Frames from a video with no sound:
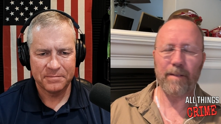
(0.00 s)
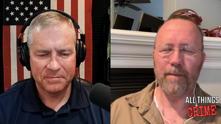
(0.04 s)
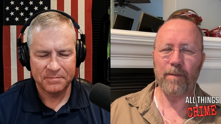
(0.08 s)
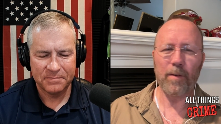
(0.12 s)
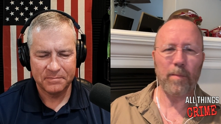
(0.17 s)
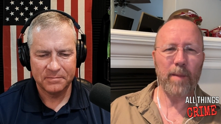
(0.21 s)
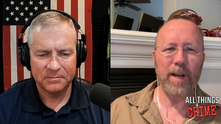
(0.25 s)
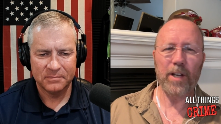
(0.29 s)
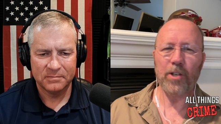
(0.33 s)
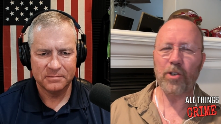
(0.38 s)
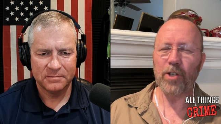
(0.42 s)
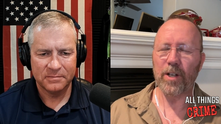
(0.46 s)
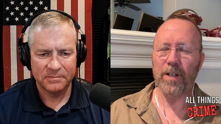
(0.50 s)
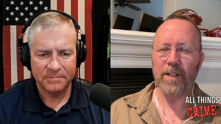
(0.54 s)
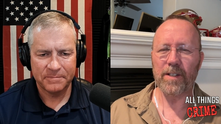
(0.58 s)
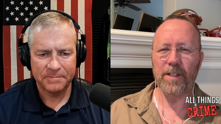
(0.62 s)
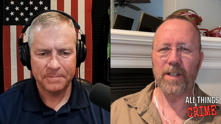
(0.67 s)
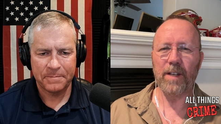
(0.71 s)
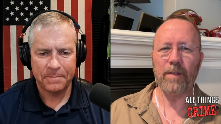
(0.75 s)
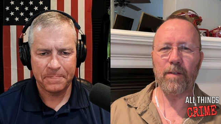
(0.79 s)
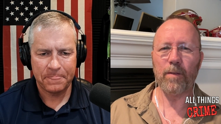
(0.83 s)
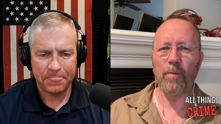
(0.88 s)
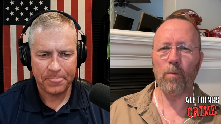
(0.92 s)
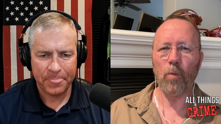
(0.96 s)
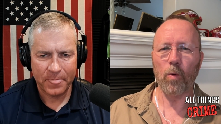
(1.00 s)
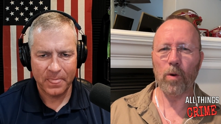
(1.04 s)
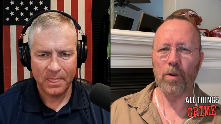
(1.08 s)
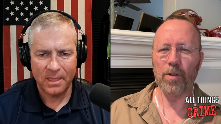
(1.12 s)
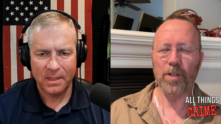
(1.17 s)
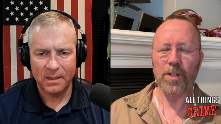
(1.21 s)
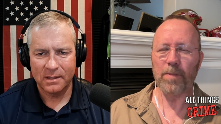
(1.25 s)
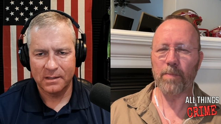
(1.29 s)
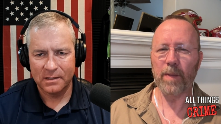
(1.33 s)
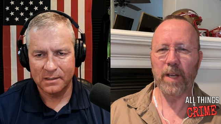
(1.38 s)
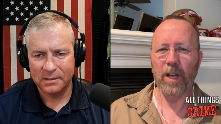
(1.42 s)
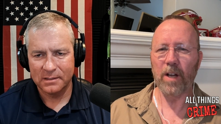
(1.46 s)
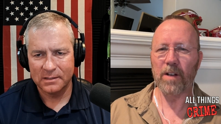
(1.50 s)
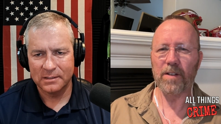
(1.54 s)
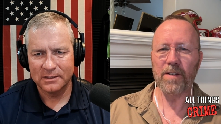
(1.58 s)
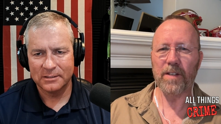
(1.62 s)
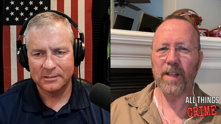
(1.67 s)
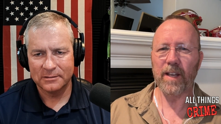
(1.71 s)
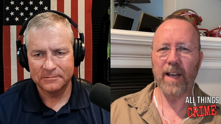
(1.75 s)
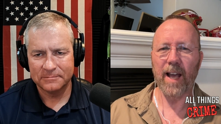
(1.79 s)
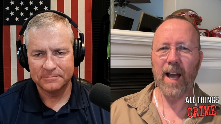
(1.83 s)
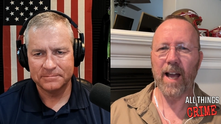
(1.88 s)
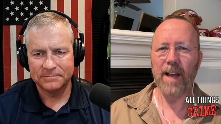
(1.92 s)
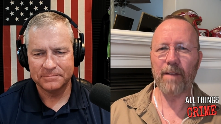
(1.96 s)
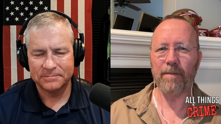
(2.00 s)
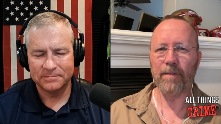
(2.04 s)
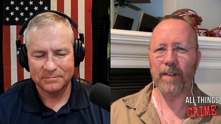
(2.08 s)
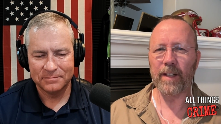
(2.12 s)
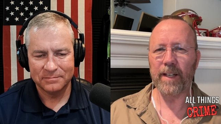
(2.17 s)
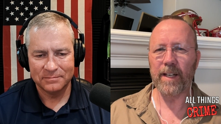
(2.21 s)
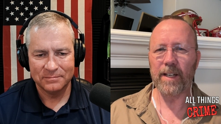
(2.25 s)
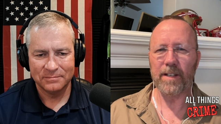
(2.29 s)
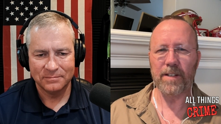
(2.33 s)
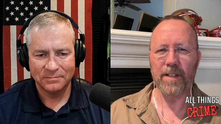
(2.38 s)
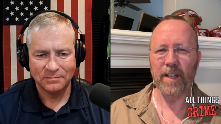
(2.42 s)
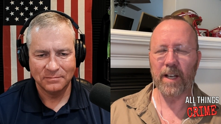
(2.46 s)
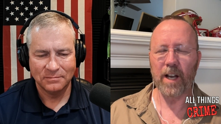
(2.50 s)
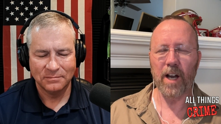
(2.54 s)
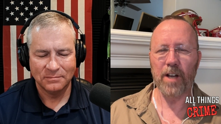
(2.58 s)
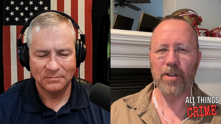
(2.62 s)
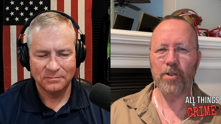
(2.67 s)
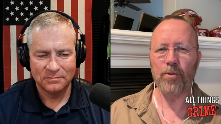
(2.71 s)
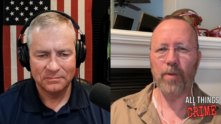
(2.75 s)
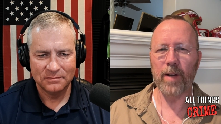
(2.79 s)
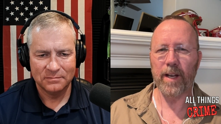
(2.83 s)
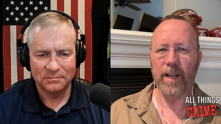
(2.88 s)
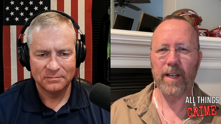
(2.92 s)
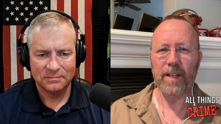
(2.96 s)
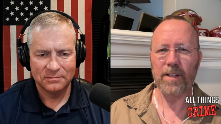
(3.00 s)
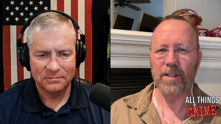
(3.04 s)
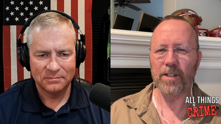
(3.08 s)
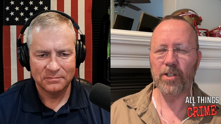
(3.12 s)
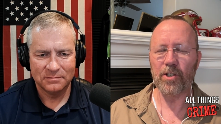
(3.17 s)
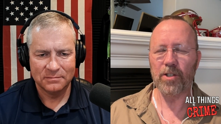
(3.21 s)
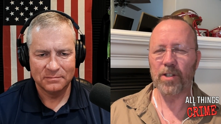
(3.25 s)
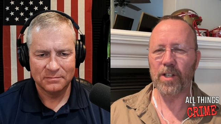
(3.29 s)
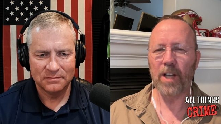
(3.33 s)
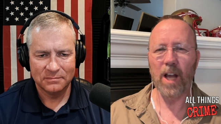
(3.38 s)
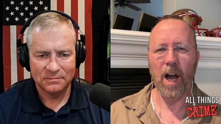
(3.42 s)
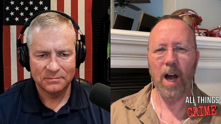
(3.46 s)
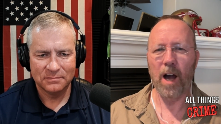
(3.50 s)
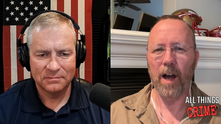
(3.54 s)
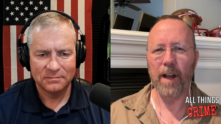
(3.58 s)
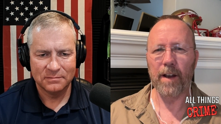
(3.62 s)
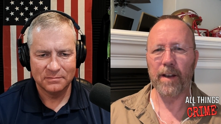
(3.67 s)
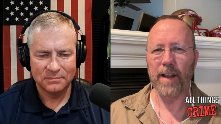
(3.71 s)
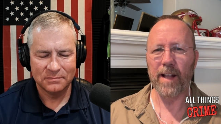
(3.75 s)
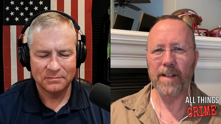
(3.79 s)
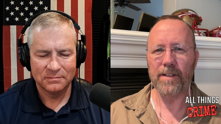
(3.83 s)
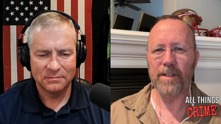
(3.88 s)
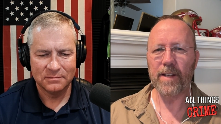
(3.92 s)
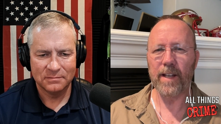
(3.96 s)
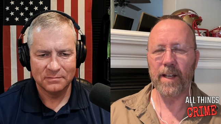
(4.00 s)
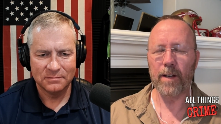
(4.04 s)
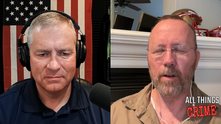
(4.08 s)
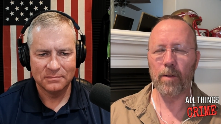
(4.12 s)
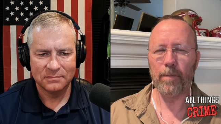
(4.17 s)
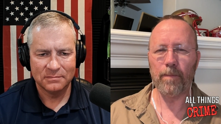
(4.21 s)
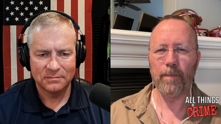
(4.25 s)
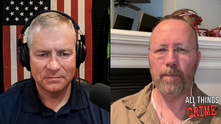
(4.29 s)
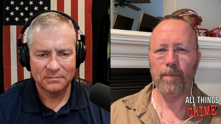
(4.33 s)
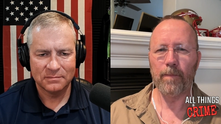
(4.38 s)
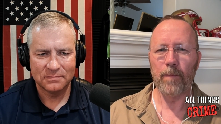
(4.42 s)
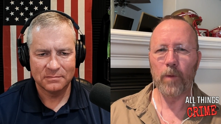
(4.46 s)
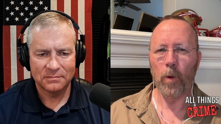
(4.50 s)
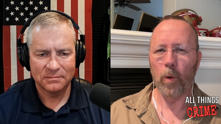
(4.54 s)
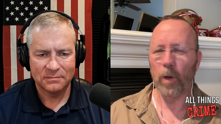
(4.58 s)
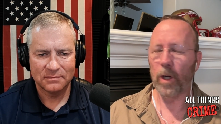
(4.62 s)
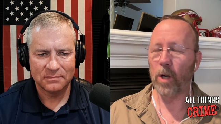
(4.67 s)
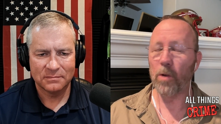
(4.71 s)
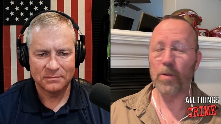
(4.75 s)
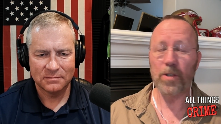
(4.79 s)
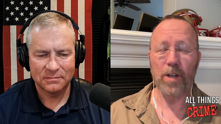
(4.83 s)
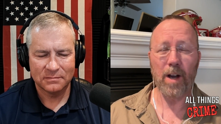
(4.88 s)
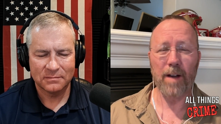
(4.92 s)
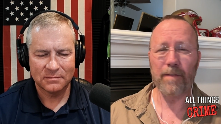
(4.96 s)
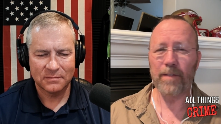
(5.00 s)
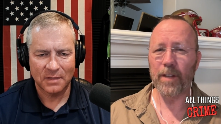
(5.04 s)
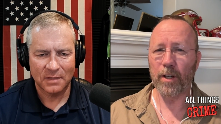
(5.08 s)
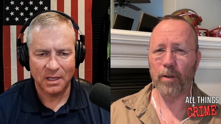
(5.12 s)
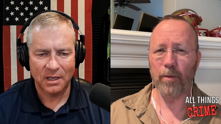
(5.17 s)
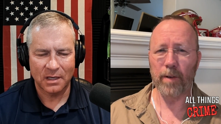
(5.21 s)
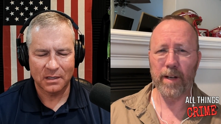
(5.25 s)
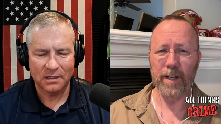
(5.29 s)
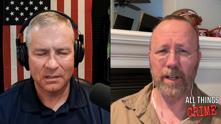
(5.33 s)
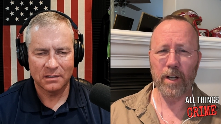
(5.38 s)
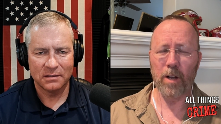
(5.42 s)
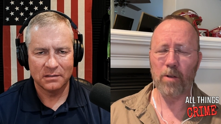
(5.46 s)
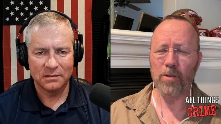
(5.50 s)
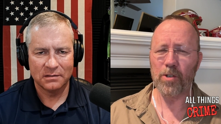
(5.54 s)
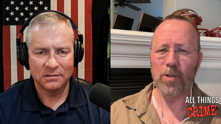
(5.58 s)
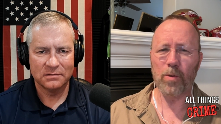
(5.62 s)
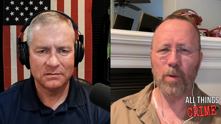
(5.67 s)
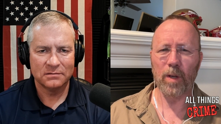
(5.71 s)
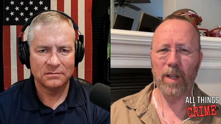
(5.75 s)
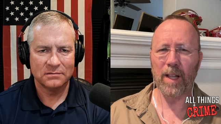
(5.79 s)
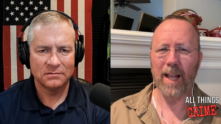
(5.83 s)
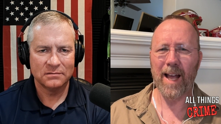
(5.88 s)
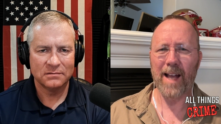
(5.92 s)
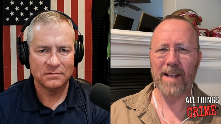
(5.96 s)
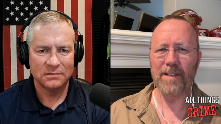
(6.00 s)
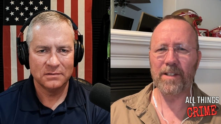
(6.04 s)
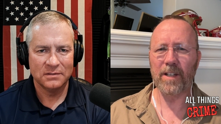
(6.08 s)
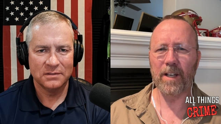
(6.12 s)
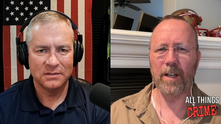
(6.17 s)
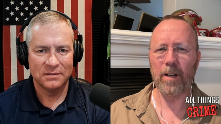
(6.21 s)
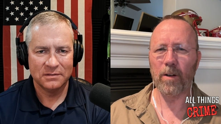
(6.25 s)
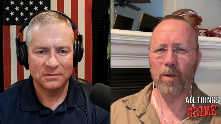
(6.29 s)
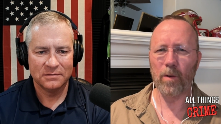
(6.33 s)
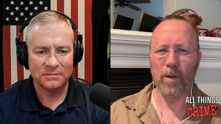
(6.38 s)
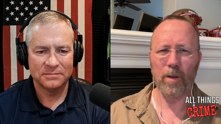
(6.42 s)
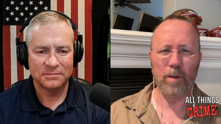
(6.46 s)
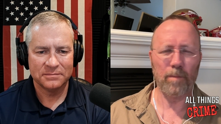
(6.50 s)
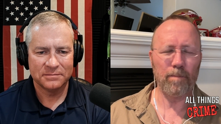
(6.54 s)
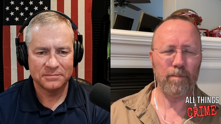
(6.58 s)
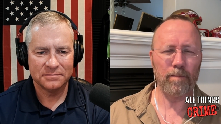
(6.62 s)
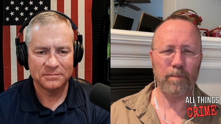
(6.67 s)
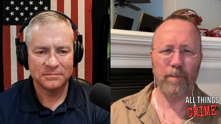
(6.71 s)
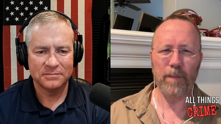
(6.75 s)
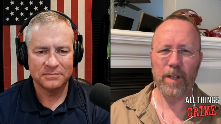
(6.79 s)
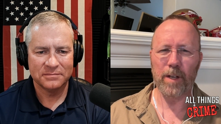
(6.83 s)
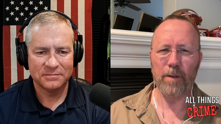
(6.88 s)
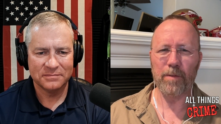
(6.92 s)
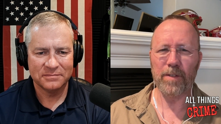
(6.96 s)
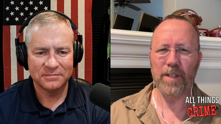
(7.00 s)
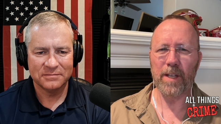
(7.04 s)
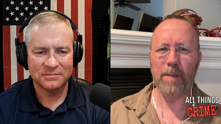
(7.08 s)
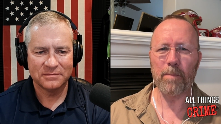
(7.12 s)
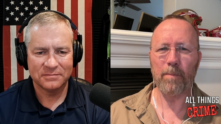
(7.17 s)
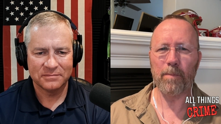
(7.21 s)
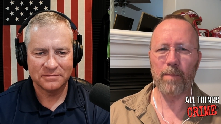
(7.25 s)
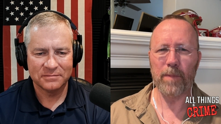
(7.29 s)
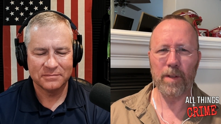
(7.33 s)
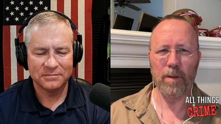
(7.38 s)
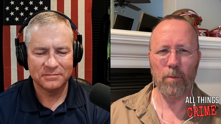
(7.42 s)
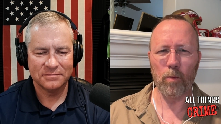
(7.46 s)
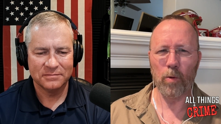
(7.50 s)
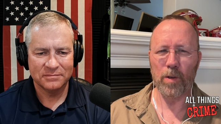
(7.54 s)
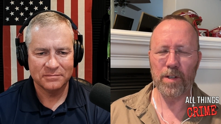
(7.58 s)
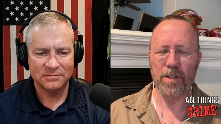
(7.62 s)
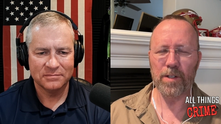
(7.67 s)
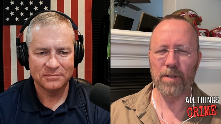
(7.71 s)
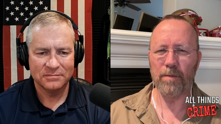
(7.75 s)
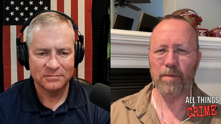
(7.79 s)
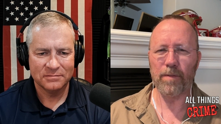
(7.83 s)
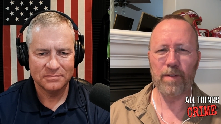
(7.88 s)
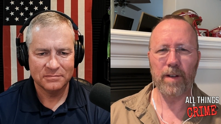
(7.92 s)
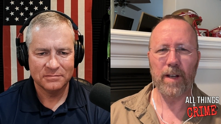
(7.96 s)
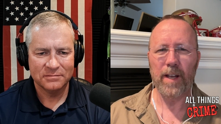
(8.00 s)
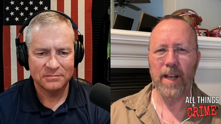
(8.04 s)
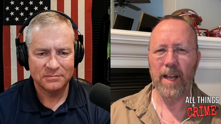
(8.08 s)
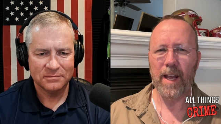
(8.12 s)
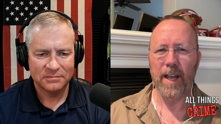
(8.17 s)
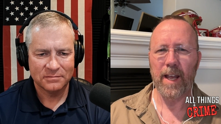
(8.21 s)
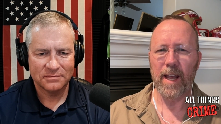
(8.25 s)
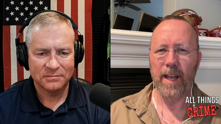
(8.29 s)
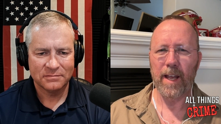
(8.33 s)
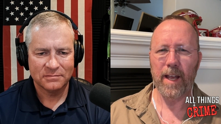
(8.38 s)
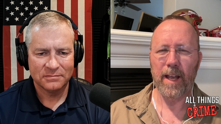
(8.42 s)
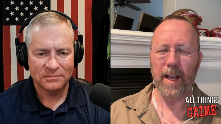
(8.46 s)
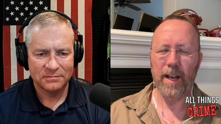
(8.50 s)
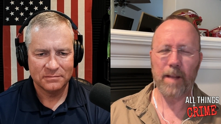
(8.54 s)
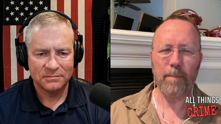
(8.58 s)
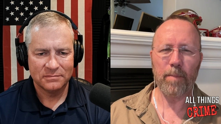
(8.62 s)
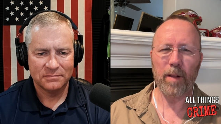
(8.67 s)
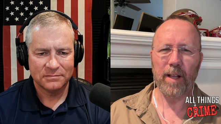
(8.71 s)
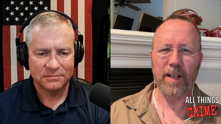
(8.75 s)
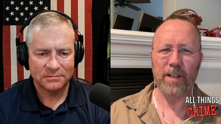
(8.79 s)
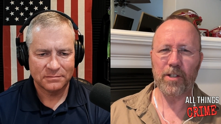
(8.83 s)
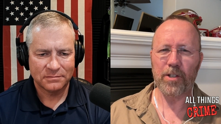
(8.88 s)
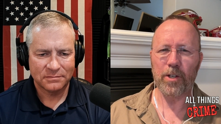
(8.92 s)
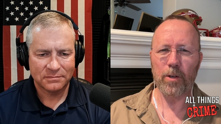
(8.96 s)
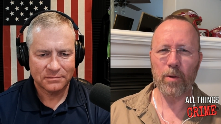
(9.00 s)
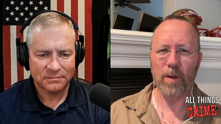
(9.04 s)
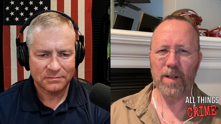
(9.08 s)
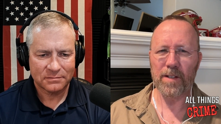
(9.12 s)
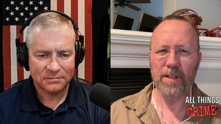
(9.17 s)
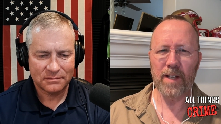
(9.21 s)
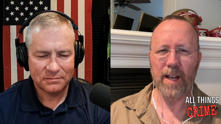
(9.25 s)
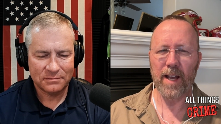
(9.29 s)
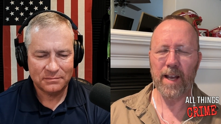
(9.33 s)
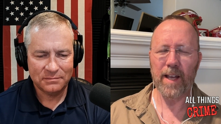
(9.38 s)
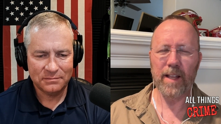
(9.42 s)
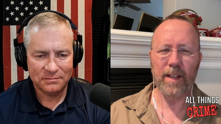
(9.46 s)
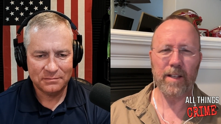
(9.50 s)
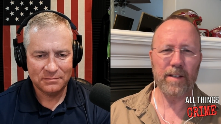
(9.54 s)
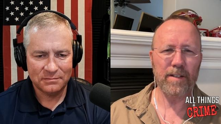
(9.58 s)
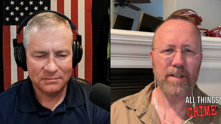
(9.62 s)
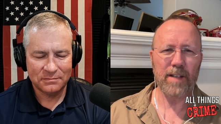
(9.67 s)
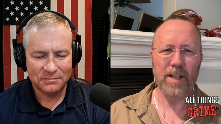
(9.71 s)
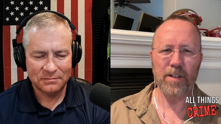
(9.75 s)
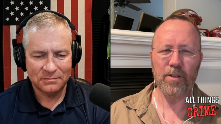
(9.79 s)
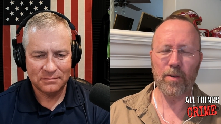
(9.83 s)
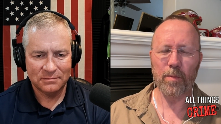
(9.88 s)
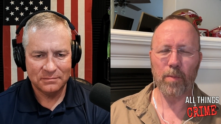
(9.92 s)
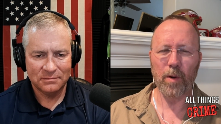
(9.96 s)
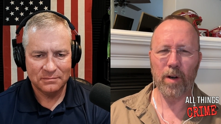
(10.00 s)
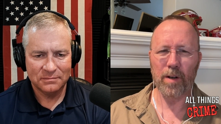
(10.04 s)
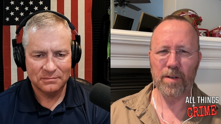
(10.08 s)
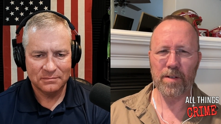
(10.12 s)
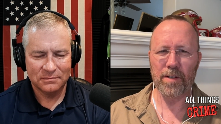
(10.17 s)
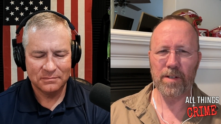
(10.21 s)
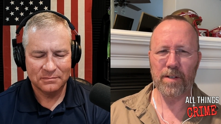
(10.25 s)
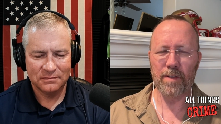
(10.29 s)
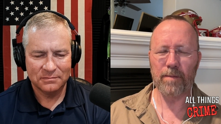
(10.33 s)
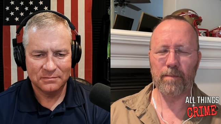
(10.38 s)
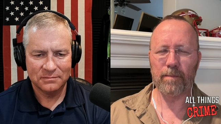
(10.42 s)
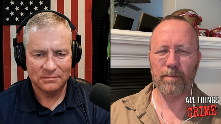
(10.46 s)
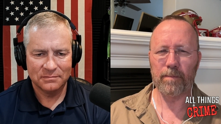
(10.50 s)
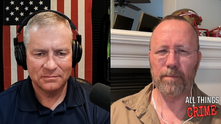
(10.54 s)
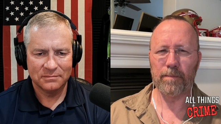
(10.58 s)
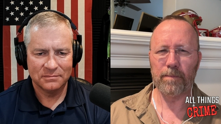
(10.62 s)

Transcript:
Speaker 1: information, it's even worse, because the guy flees the country. He's just gone. That's it. Or goes off the grid, goes to Alaska, or, you know, deep in the woods of any place USA in the central parts.